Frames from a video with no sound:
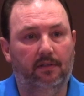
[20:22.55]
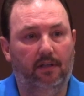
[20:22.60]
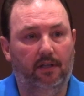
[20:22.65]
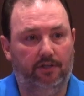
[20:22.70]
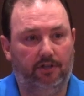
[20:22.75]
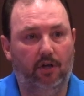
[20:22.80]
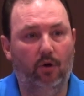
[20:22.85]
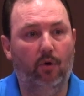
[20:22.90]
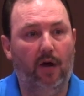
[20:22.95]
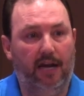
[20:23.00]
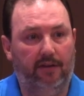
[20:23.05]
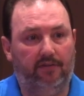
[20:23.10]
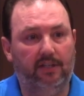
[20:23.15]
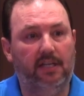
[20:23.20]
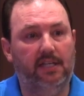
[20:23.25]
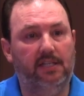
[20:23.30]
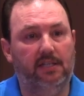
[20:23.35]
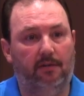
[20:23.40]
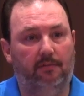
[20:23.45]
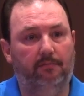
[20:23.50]
Let's go after
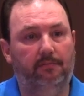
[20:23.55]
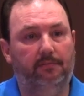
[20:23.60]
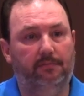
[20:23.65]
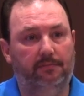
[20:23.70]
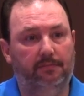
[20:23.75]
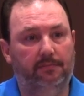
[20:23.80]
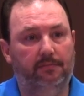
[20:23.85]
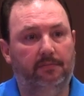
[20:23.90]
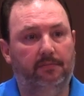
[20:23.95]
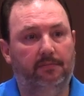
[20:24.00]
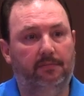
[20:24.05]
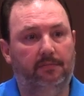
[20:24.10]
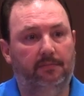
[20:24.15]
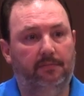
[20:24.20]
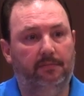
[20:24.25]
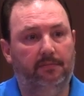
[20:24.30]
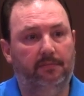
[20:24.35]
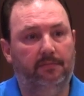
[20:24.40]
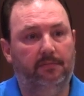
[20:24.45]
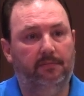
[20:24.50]
Him
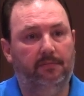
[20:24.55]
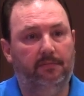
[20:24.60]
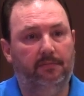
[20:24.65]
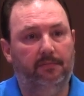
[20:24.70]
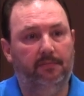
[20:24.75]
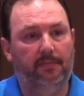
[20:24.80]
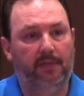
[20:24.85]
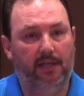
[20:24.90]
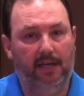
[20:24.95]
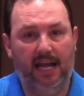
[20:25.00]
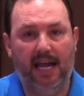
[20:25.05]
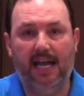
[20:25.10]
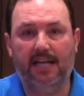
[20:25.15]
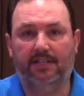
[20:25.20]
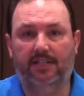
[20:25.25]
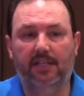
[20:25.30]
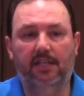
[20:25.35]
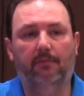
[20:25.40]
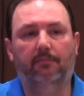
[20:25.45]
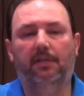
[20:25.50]
and
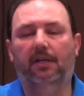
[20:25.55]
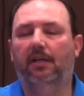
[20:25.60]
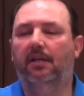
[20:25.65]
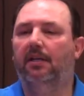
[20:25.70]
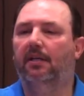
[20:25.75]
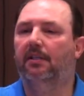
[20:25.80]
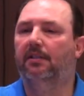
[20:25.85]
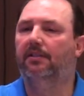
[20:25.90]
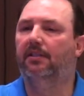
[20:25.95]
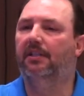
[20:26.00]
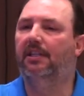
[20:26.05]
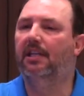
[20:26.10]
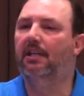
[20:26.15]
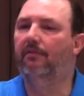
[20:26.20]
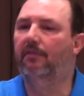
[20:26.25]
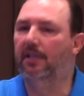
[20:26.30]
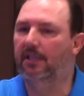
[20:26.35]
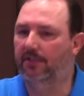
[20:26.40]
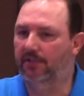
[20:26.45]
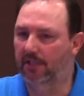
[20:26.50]
ask Him to, to
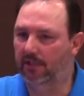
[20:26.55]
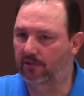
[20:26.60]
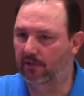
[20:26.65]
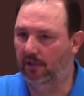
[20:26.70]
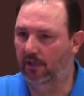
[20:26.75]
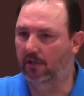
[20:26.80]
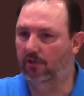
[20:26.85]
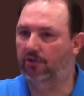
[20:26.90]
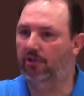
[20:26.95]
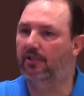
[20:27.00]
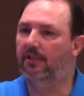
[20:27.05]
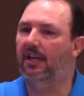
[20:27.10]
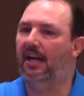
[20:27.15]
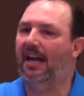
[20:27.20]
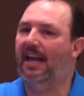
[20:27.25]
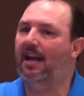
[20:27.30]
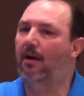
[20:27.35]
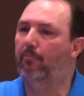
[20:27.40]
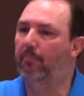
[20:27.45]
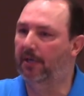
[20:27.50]
give us this solution, to
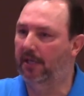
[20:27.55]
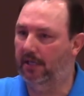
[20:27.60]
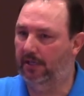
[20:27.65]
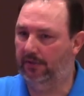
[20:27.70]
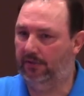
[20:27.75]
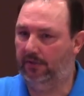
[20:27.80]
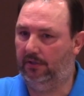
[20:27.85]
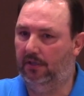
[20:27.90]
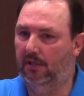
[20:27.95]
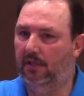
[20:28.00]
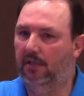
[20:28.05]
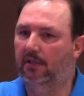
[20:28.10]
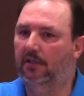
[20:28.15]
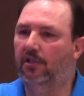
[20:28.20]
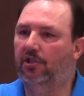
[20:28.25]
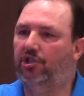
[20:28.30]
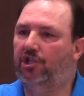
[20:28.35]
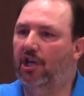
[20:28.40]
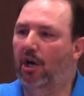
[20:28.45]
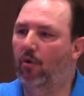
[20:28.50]
help us,
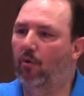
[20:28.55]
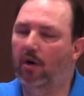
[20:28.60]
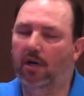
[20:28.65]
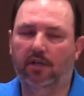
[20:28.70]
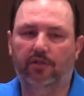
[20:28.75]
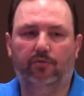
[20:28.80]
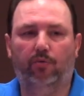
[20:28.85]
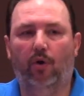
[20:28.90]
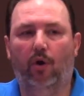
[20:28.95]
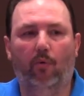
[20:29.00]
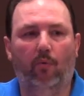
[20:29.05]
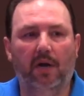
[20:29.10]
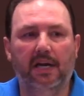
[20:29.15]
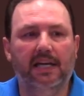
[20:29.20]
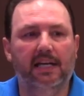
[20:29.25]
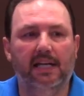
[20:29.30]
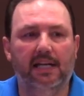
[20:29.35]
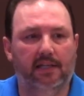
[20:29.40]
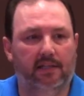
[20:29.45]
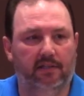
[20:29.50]
to show us what
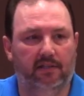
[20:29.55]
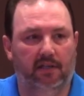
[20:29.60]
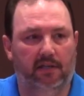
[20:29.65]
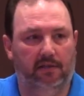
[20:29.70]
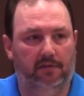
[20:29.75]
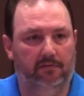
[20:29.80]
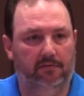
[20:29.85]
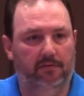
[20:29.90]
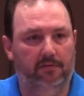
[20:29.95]
we need to do.